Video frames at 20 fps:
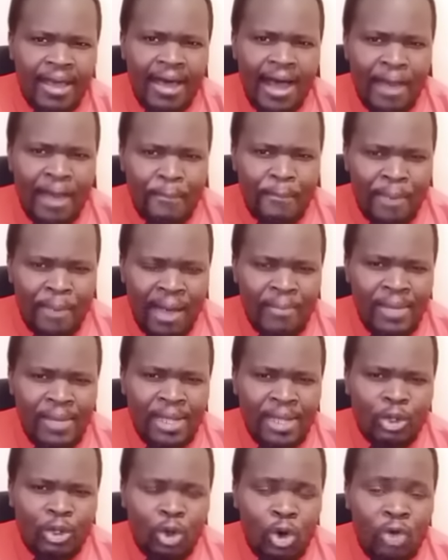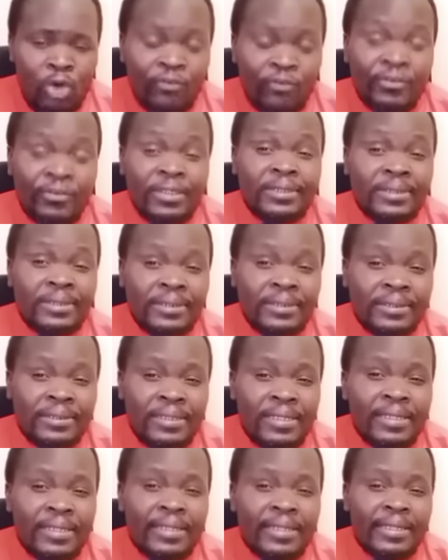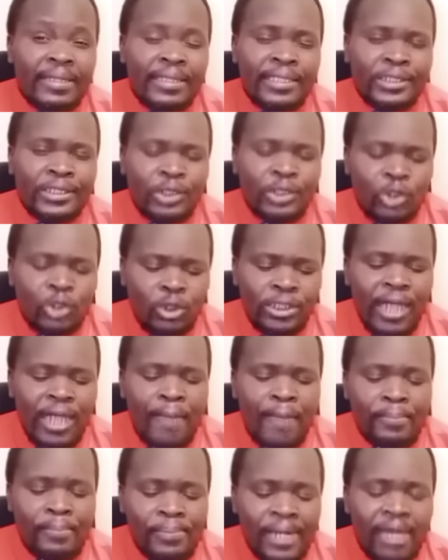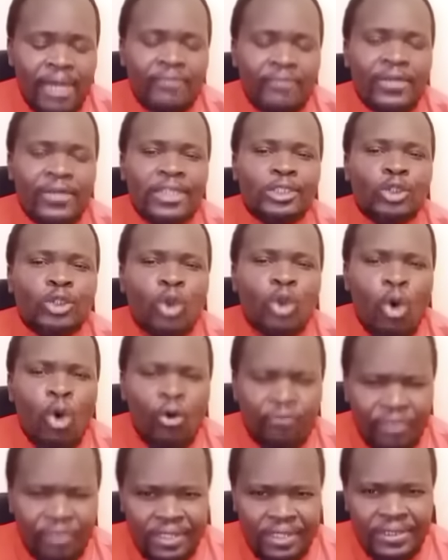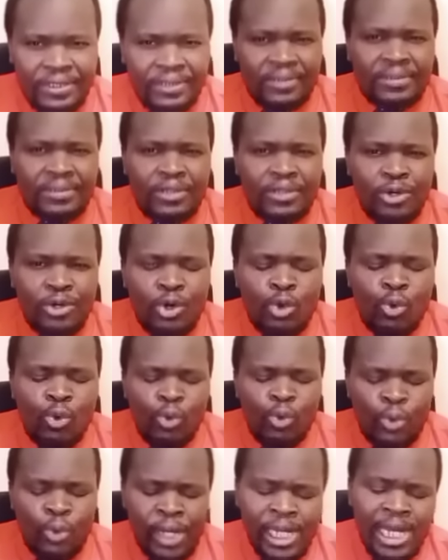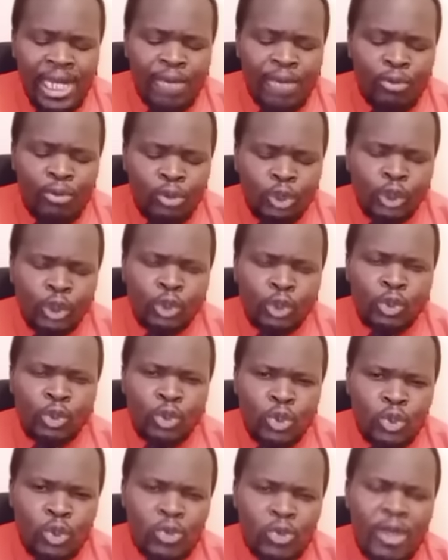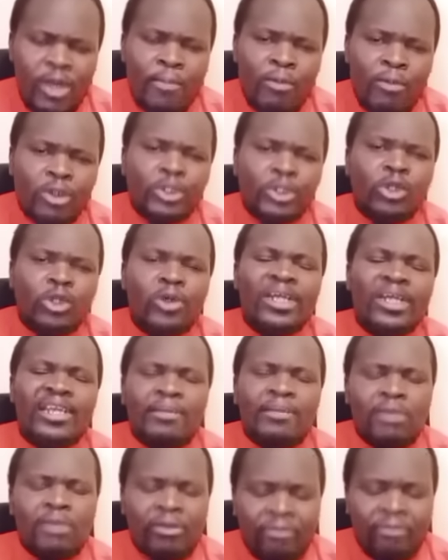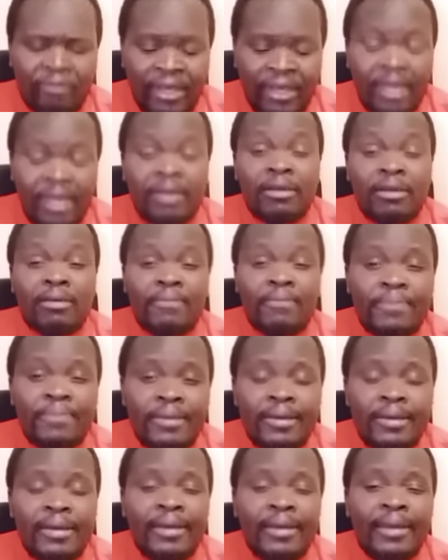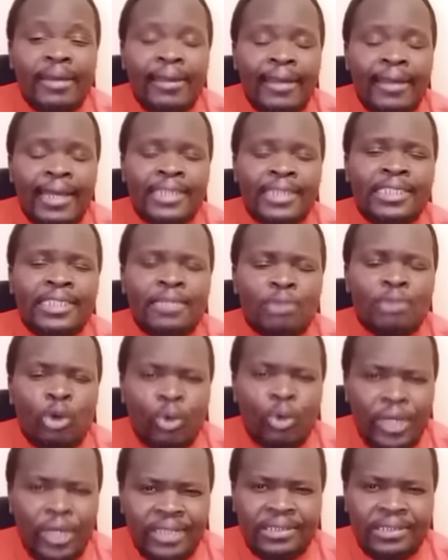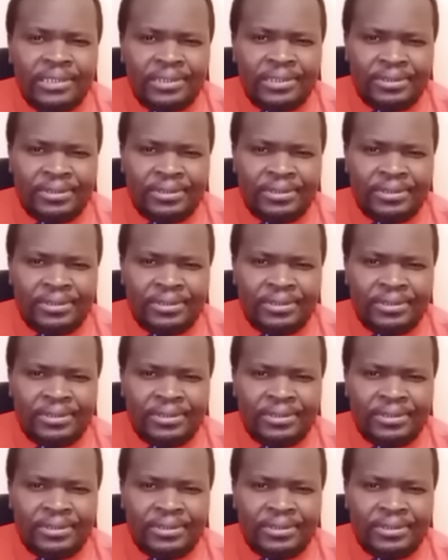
A public office is not a private office. William Ruto should do the most honorable thing. Let him quit.